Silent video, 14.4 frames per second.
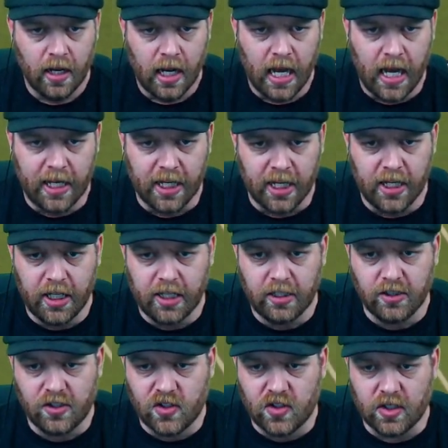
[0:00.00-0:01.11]

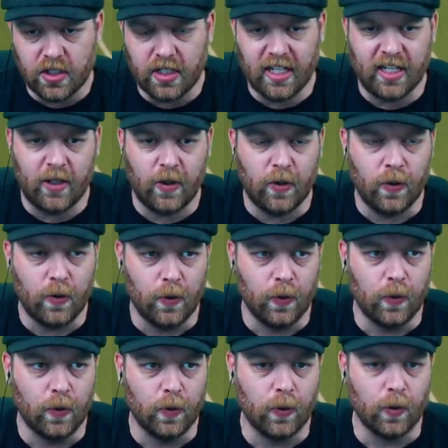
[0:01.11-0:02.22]
Huggins!
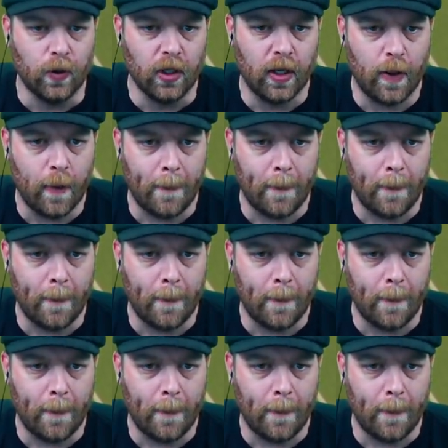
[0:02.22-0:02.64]
Oh.